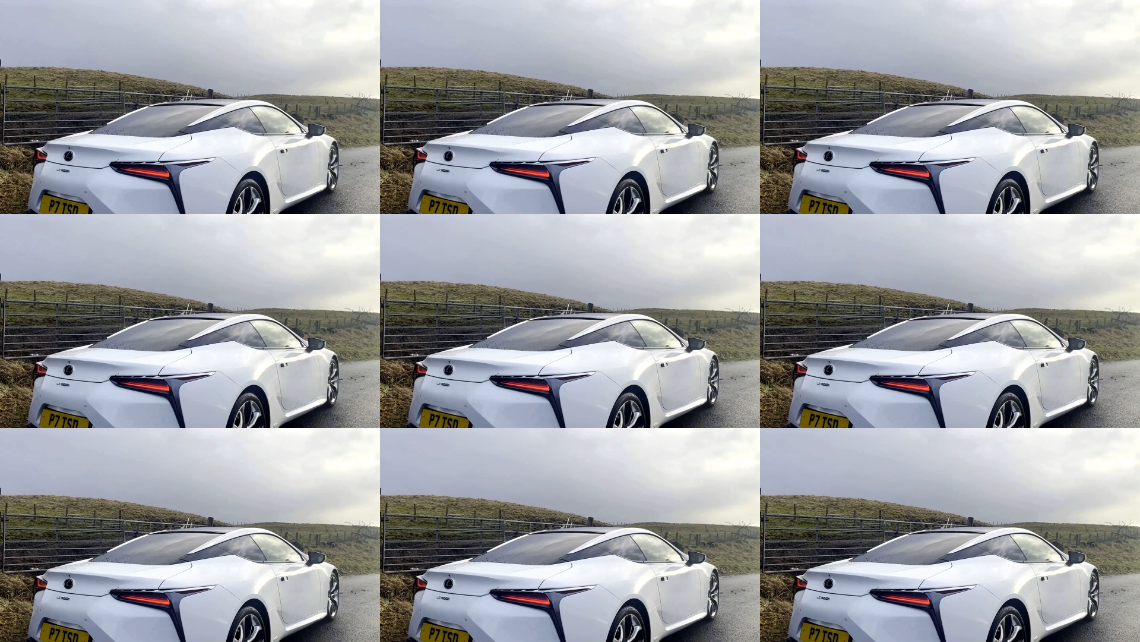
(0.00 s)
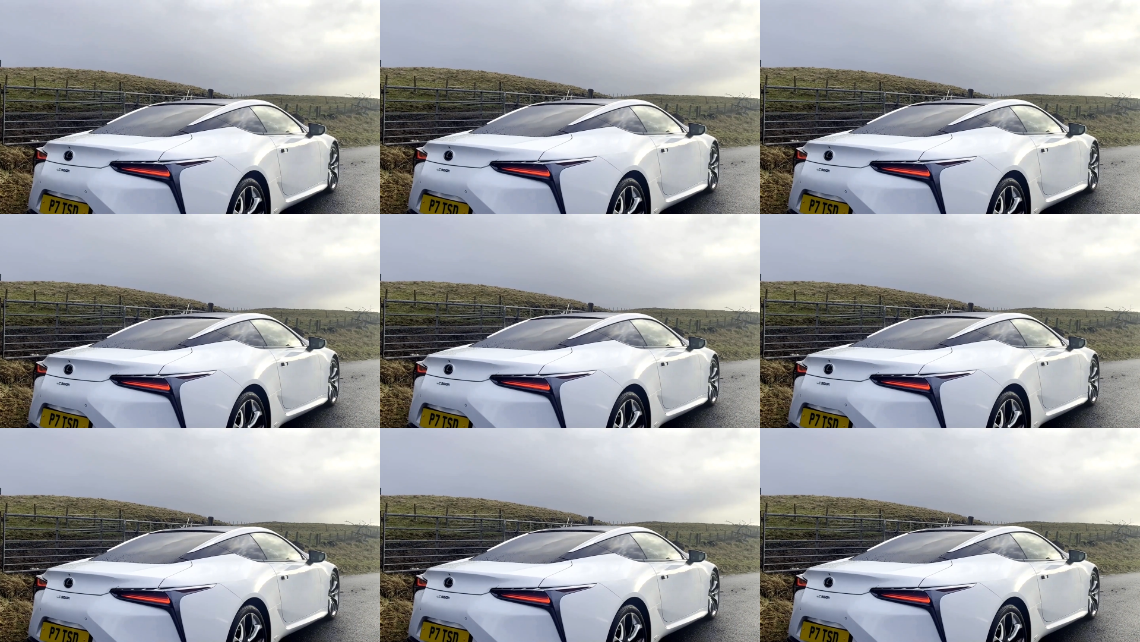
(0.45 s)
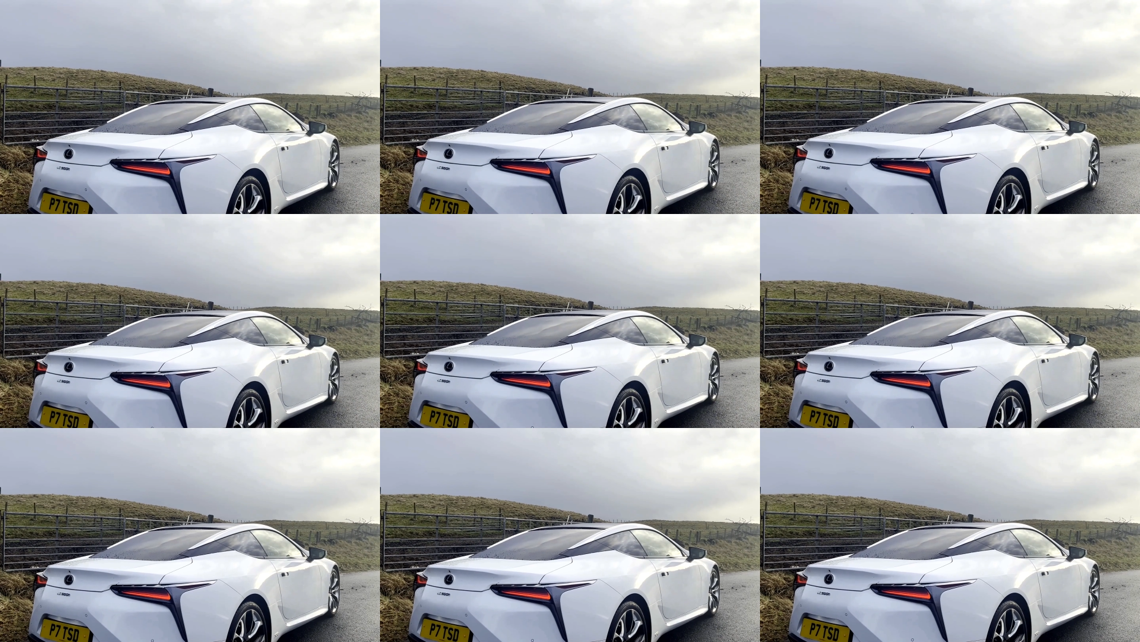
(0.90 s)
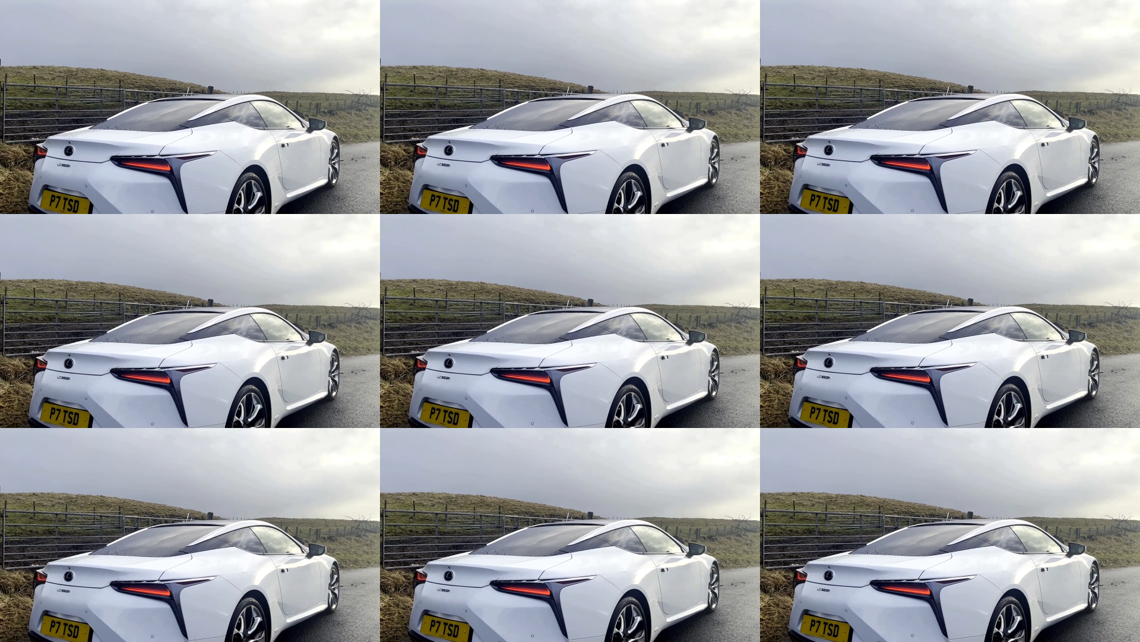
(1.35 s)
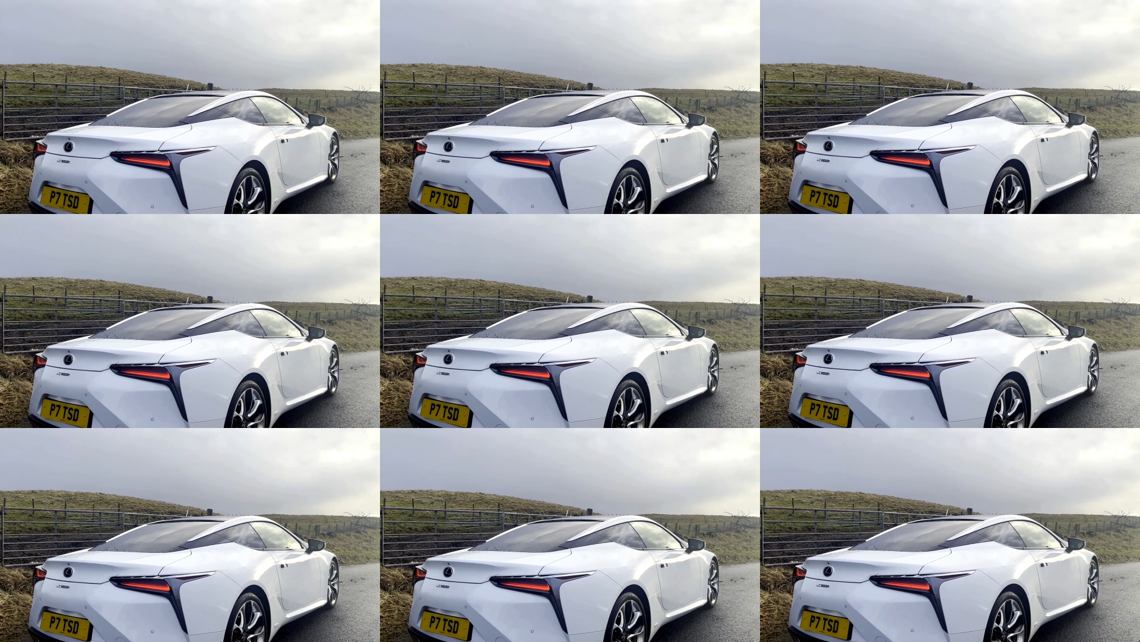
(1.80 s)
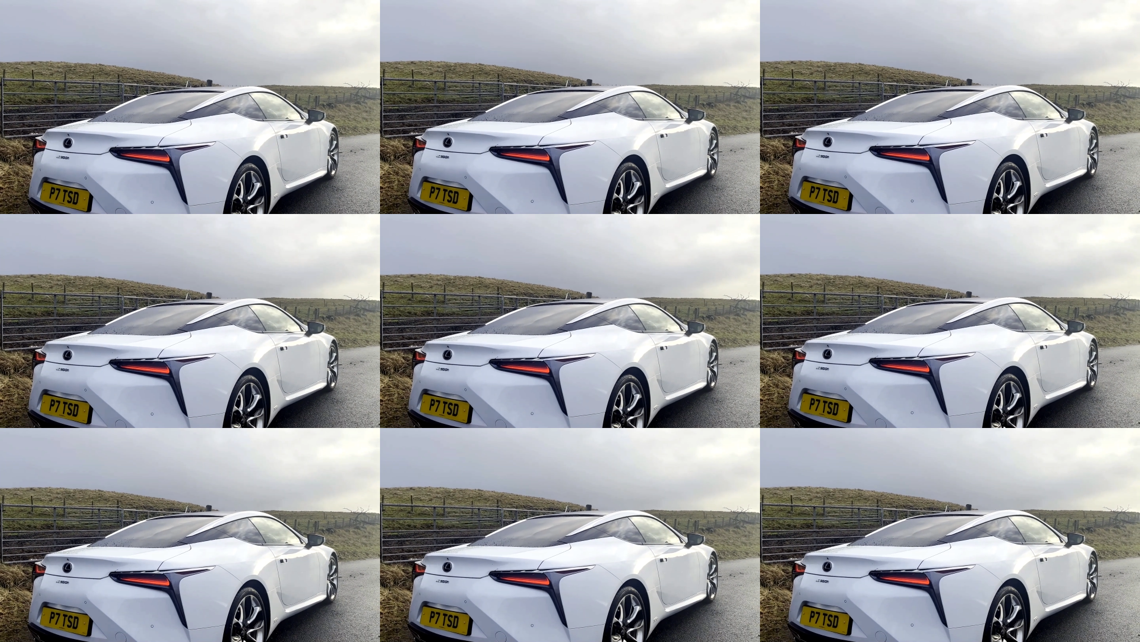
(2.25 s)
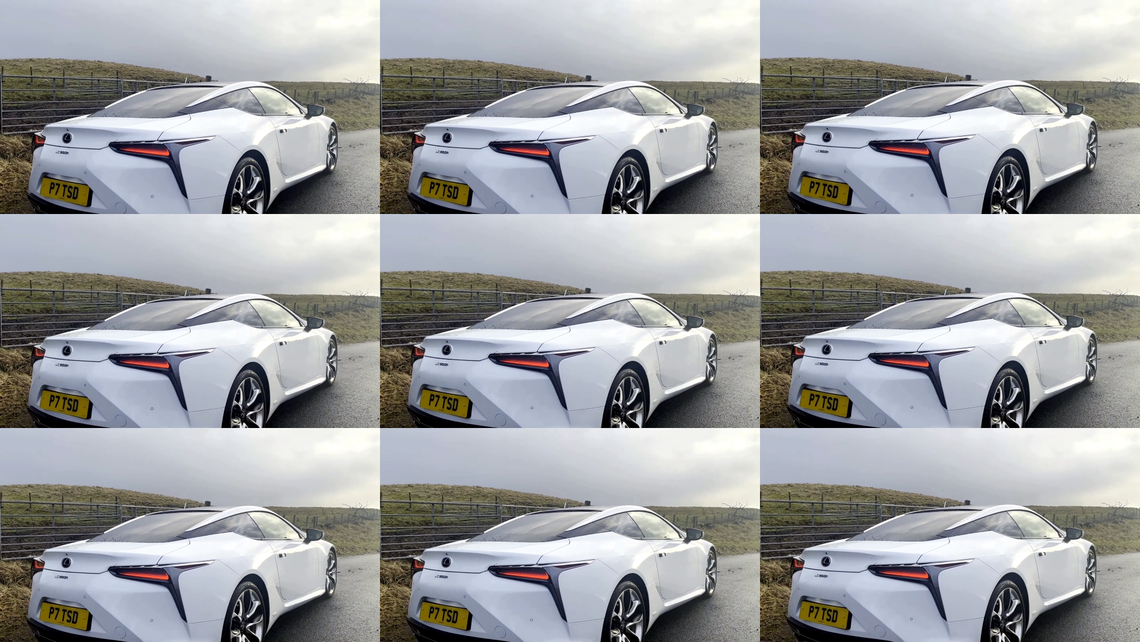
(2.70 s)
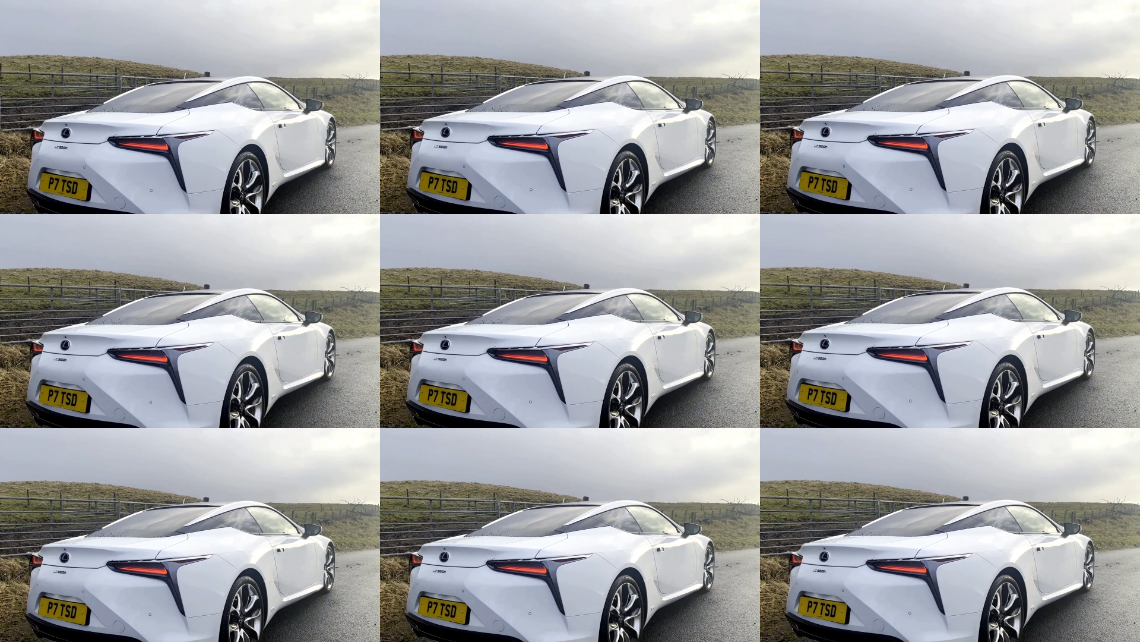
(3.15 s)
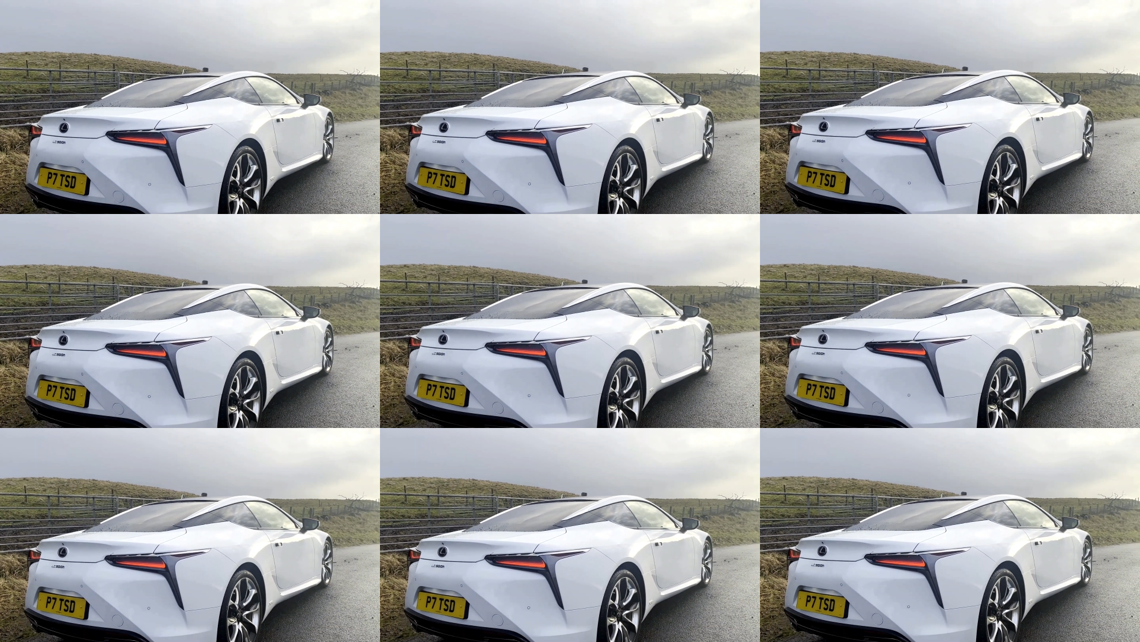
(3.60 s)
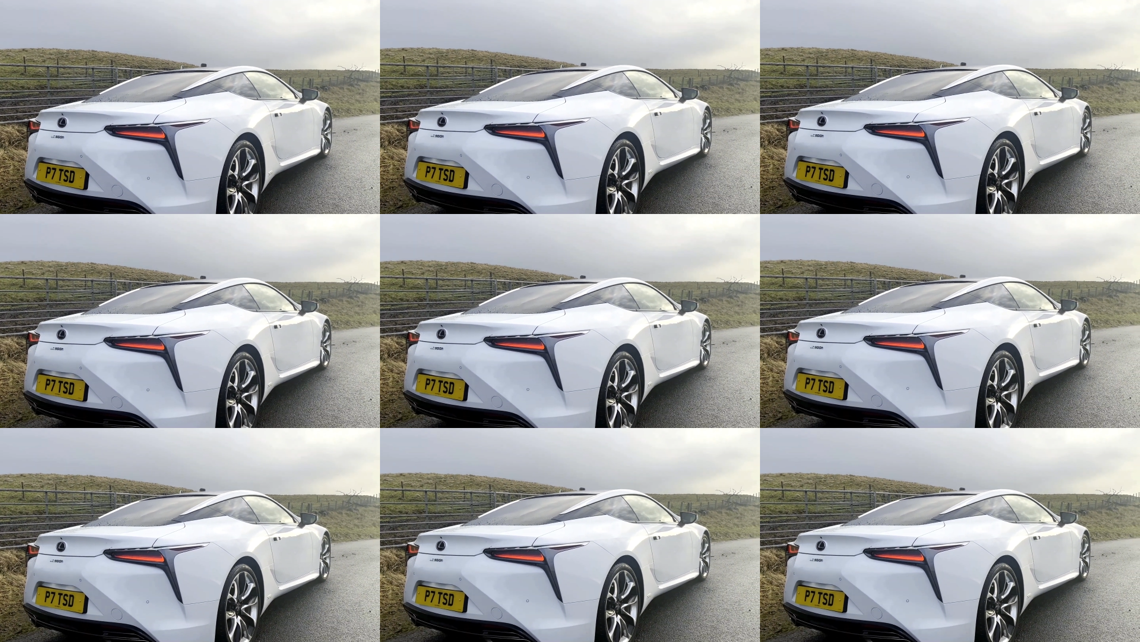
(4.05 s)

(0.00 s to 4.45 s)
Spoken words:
[unreadable: no face in view]